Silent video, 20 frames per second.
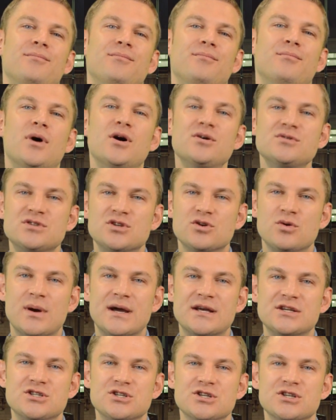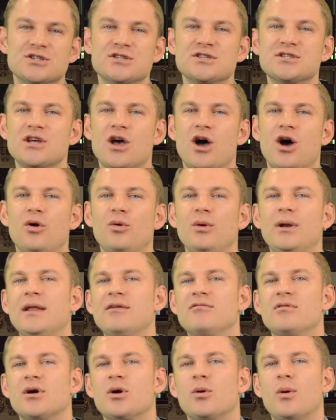Most questions only
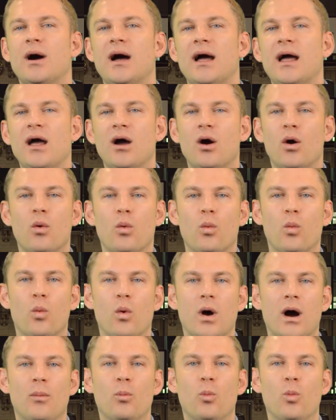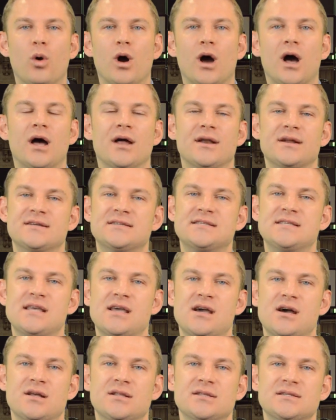require one word as
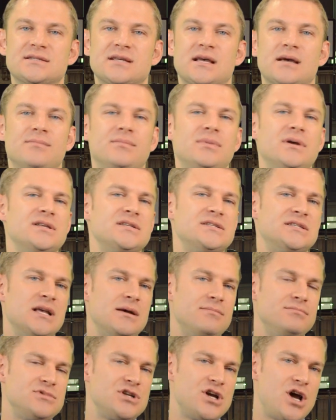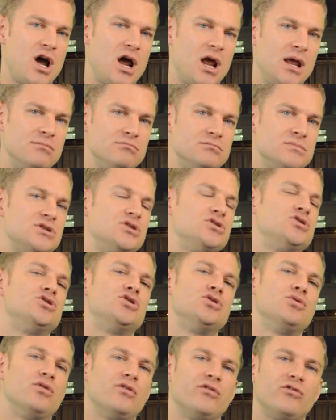the answer, but sometimes
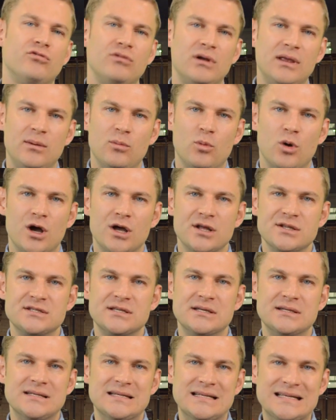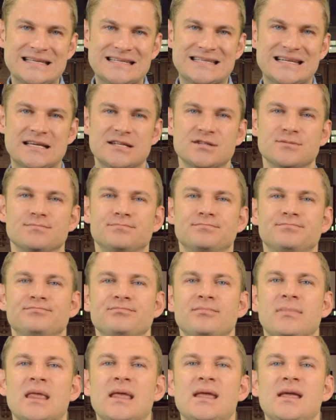2 or 3 words are needed.
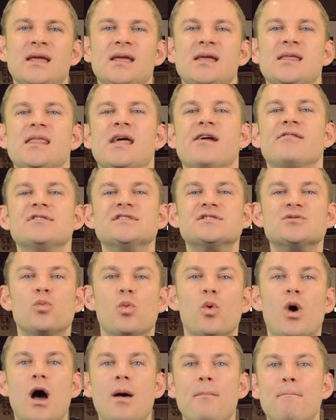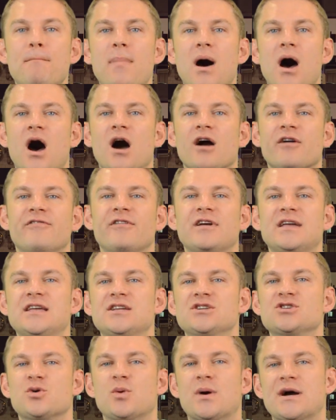There is 1 mark for
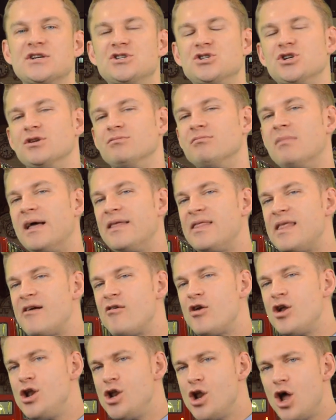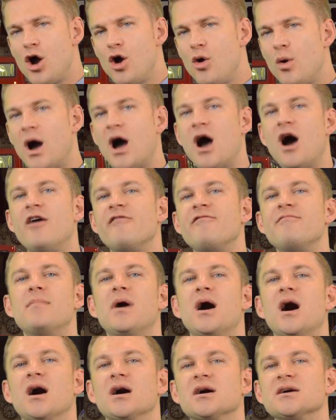each question, and there are no half
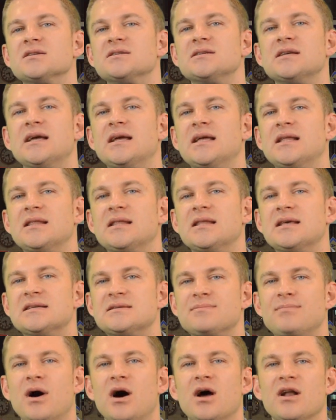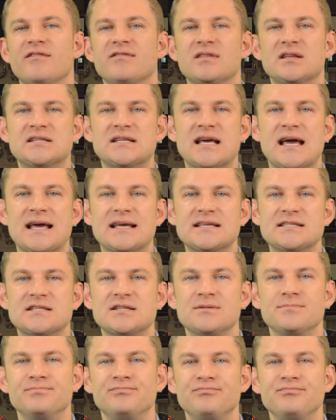marks in this part of the test.